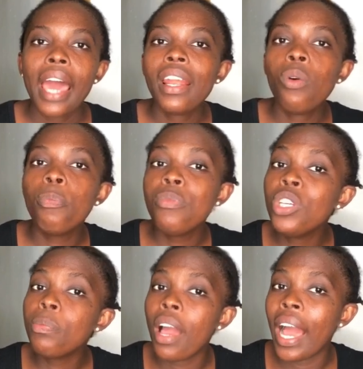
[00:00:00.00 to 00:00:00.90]
And I'll
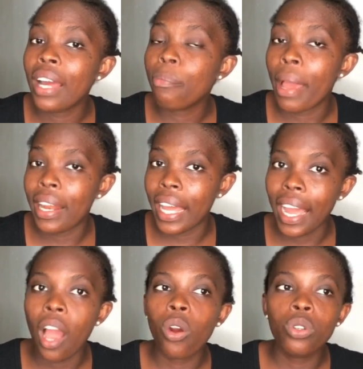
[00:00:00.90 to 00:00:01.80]
use my hand,
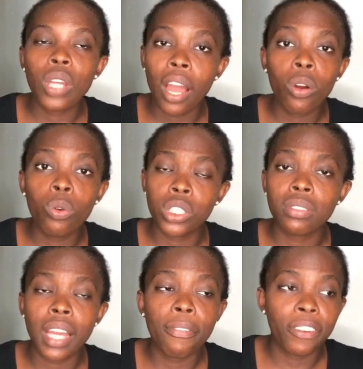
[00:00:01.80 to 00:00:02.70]
I'll go
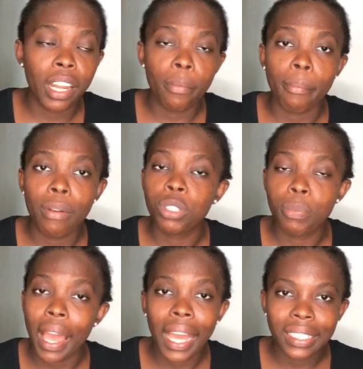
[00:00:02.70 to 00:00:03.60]
subscribe for them with
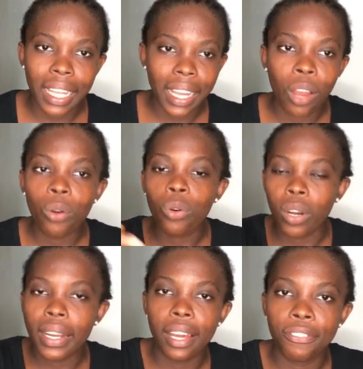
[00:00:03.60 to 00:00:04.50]
my hand. Like, I'll go
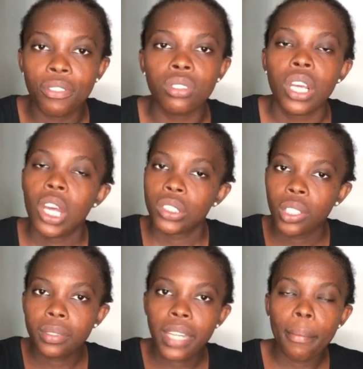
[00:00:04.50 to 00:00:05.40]
collect their phone,
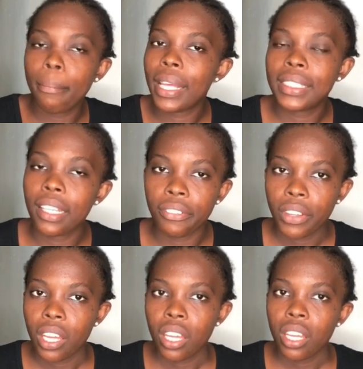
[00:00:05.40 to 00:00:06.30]
subscribe myself.
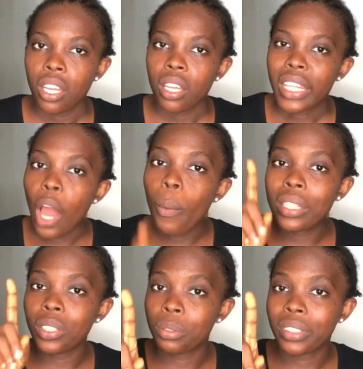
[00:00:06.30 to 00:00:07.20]
That
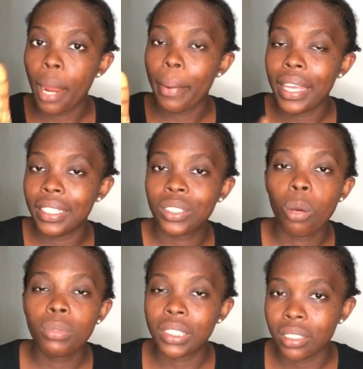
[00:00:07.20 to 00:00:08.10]
one subscriber is
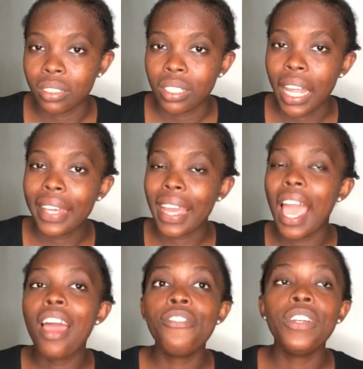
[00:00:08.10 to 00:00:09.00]
something. Like,
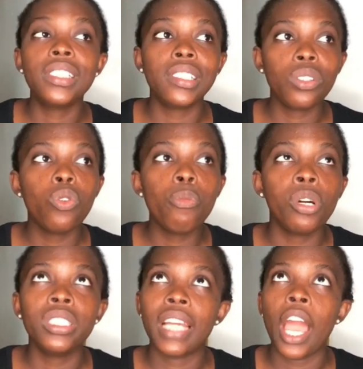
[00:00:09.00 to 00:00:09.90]
every single
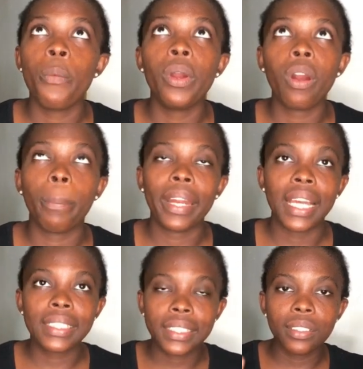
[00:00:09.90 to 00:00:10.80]
morning I wake up and
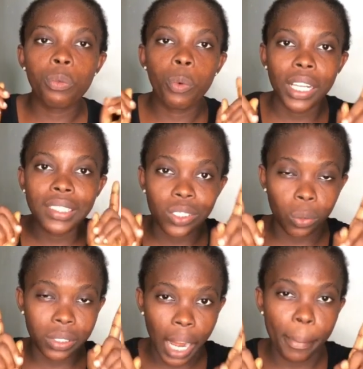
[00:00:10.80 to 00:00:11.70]
I see one
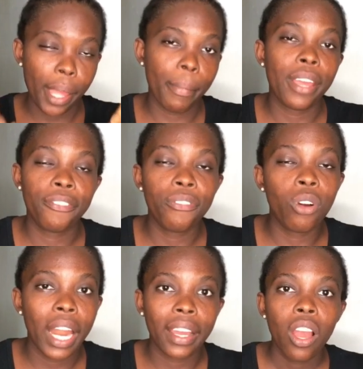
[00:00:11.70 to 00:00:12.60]
subscriber in my,
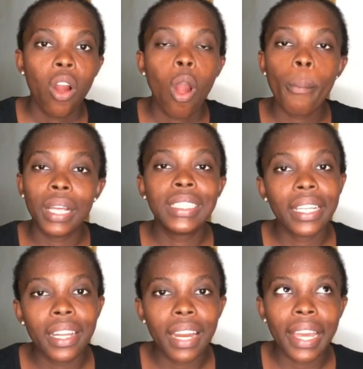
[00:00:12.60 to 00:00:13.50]
like, on my
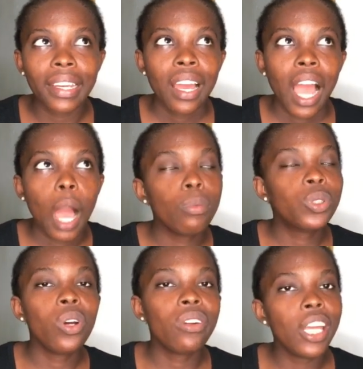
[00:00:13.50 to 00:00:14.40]
channel. Like, I'm
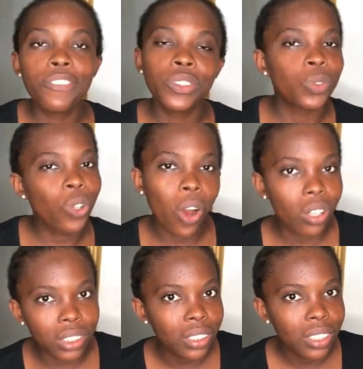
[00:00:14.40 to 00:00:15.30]
so grateful to
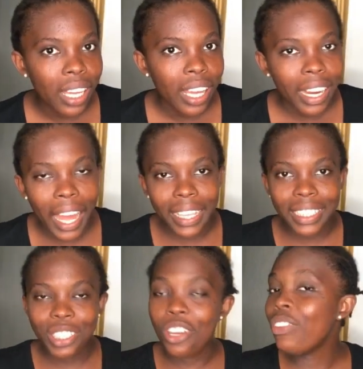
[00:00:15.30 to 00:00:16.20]
God.
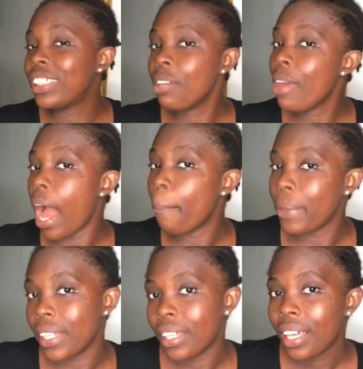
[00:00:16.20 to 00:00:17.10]
Like, if you see me
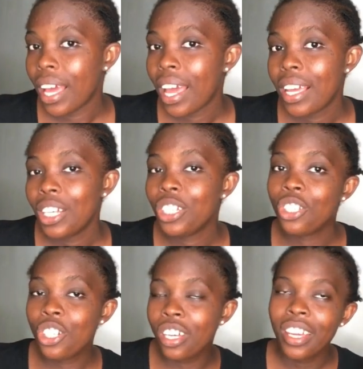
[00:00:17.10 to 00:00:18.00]
happy,
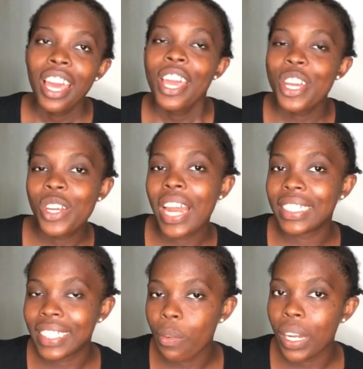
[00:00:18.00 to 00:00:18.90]
you know
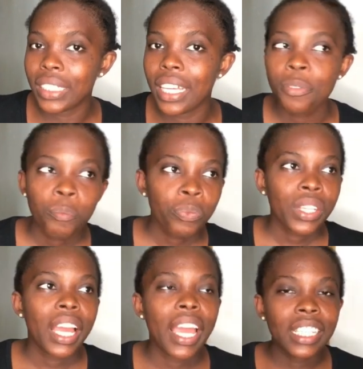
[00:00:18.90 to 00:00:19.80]
that saying when they say,
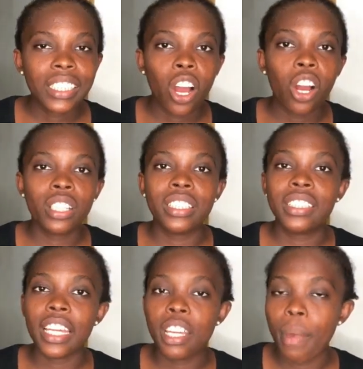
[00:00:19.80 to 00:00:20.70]
angel, or
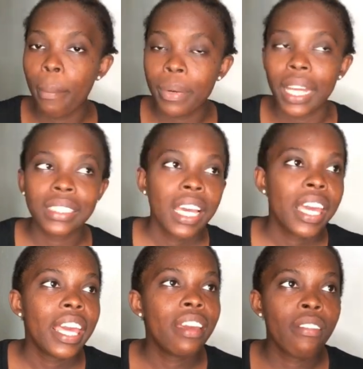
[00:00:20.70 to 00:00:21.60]
say in the Bible that
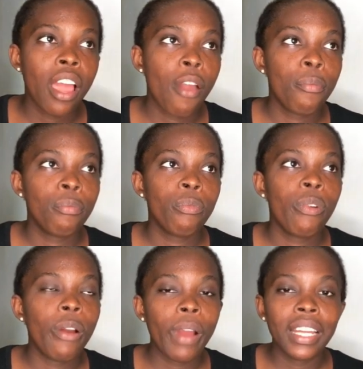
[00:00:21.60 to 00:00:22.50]

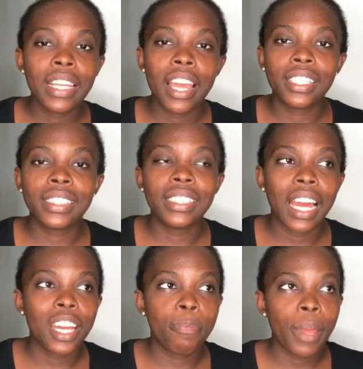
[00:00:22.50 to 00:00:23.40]
when a
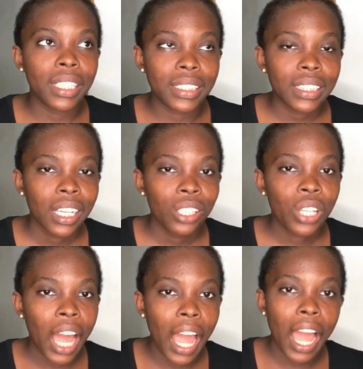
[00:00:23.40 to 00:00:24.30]
sinner repents
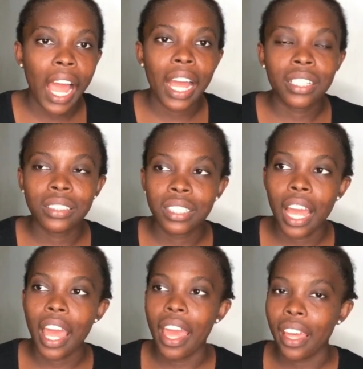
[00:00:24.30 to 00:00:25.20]
and
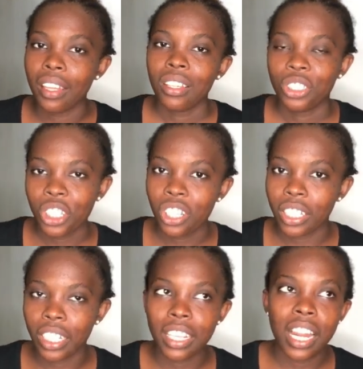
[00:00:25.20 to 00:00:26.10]
Jesus
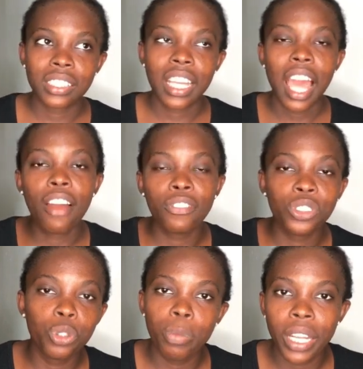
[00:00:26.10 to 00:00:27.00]
and that
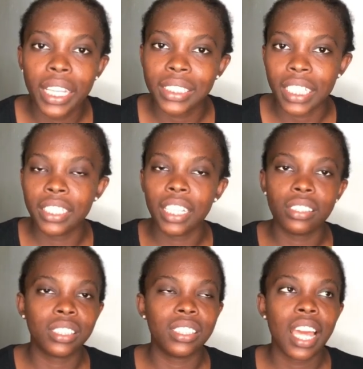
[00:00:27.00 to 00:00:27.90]
heaven jubilates,
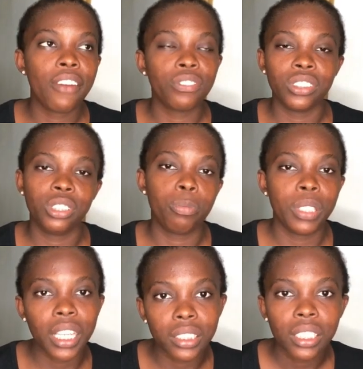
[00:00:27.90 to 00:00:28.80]
angels in heaven
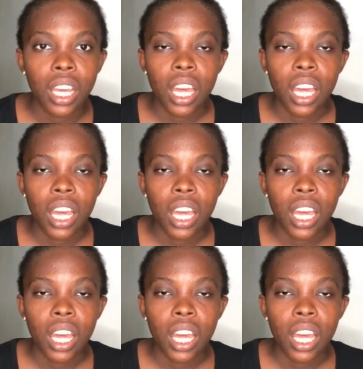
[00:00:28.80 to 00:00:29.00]
jubilate.